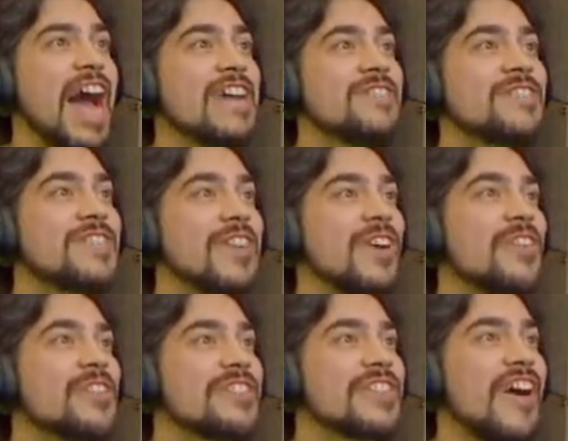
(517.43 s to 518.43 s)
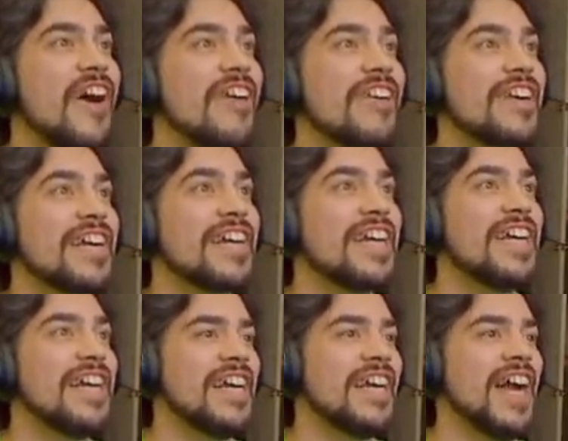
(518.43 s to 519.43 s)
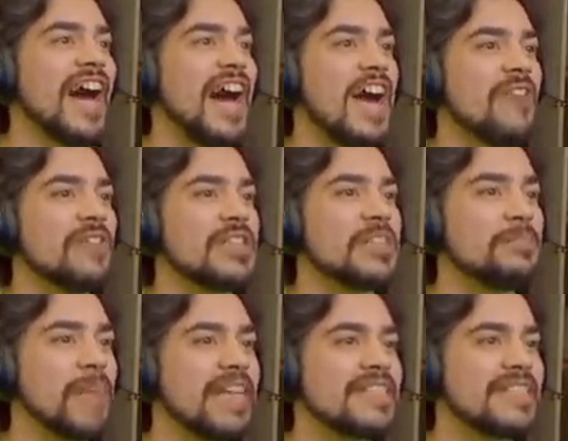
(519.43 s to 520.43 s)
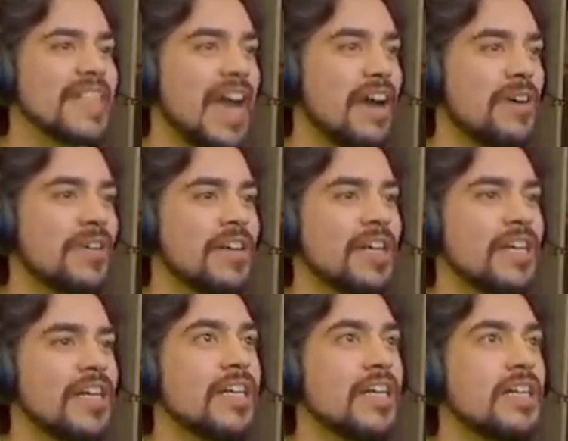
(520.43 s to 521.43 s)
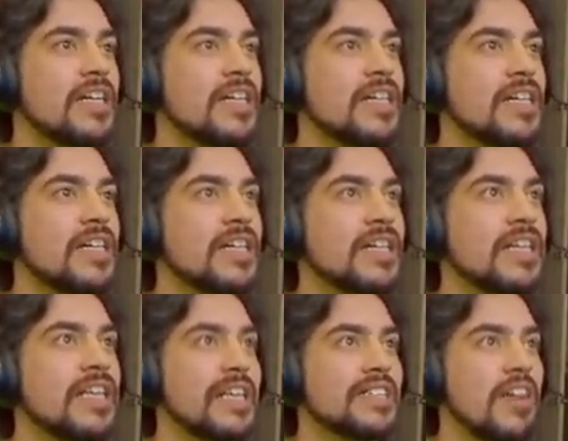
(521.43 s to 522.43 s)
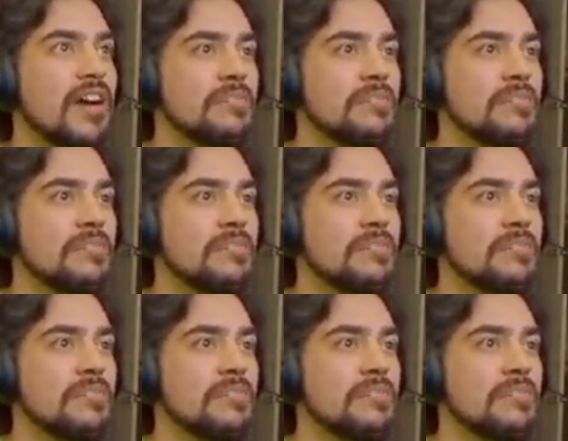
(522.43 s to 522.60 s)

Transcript: am so sorry. I was spaced out. That's on